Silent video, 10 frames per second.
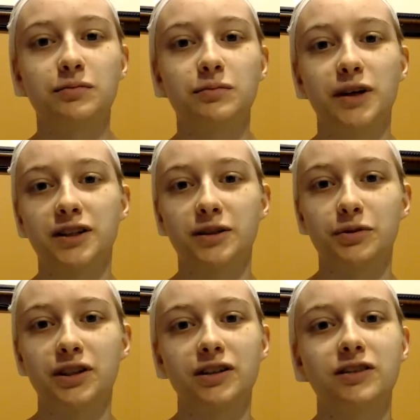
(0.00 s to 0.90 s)
my
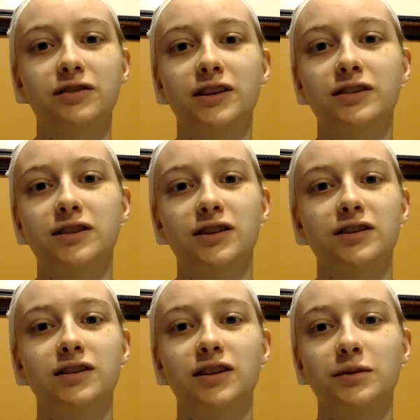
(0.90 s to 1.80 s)
interpretation of
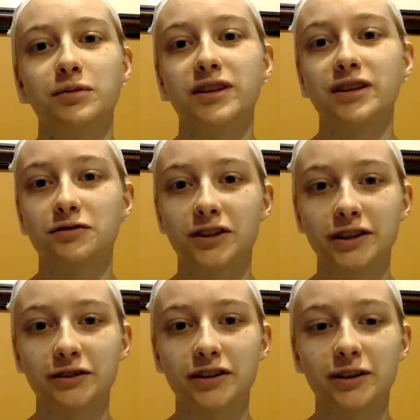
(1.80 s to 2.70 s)
Anglo-Saxon verb is
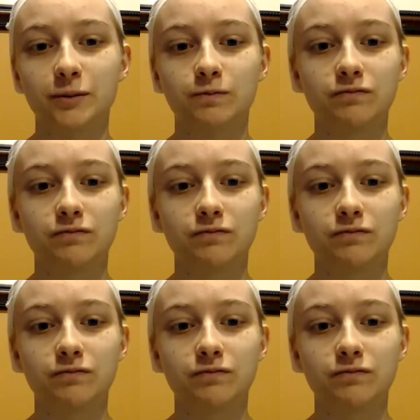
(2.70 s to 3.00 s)
very rare.